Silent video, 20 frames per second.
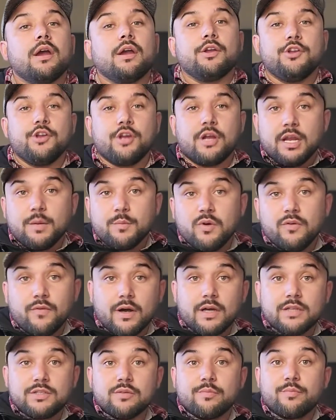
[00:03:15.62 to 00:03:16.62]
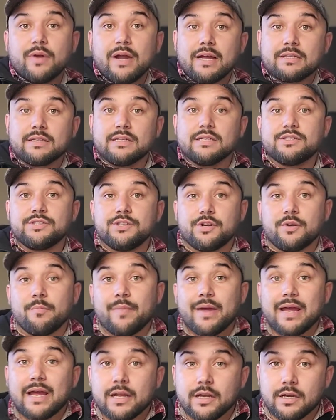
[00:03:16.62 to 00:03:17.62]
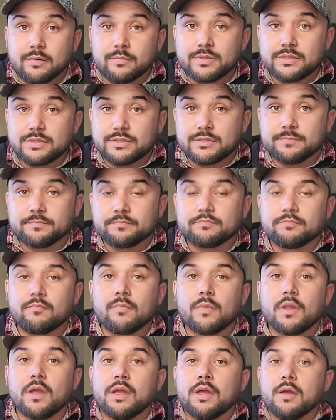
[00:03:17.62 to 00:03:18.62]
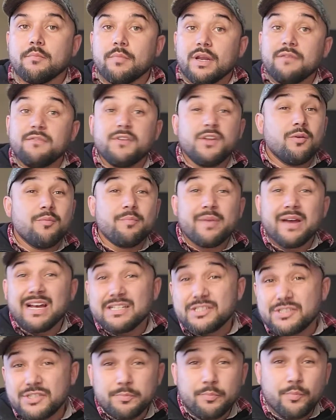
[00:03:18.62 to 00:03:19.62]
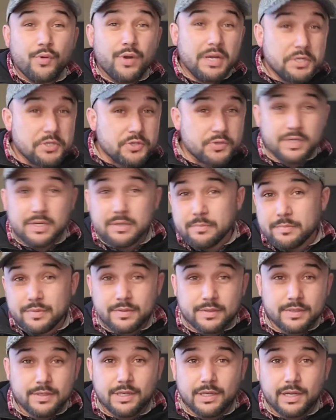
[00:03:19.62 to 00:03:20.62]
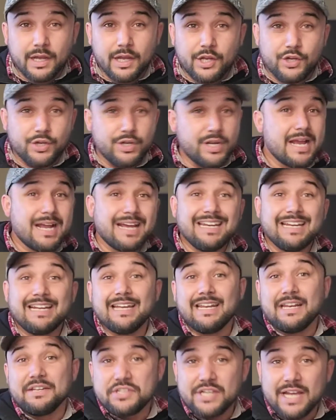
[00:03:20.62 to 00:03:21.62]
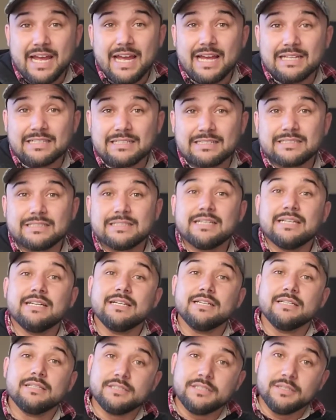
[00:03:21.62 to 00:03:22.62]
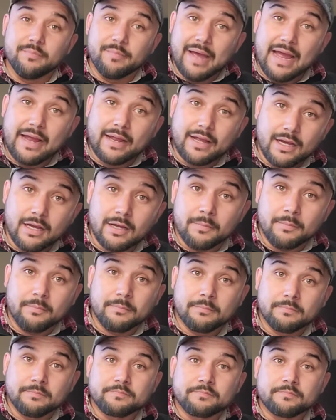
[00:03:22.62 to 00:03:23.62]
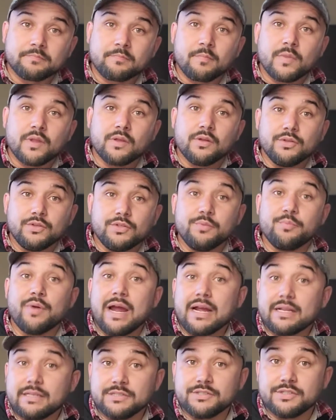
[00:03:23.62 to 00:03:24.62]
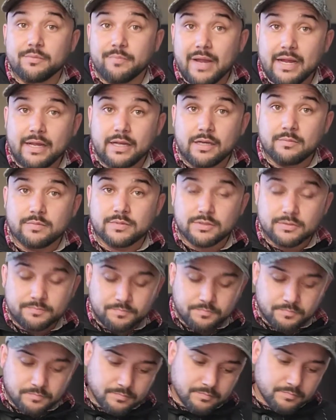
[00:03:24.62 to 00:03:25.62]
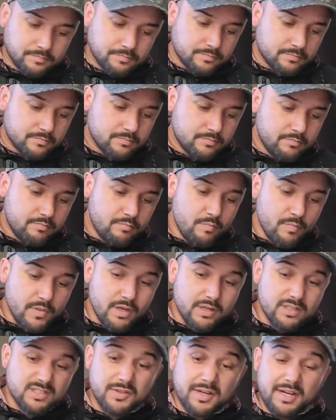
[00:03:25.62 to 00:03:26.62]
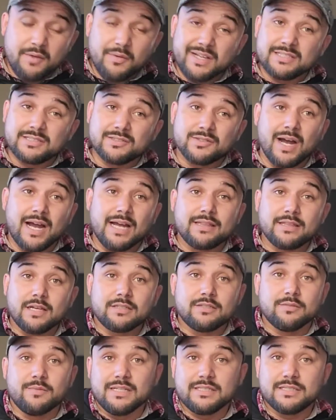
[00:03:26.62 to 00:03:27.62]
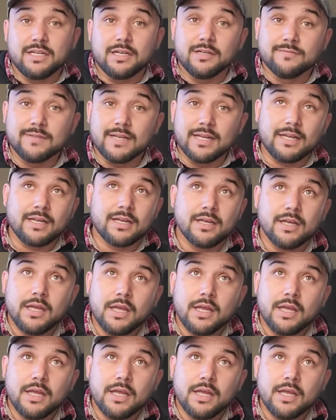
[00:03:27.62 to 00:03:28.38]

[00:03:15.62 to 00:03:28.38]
you're gonna move on to practice your backups. But if you don't pass your pre-trip, you're not gonna get a chance to back up, to practice your backups. So anyway, so I thought to myself, like,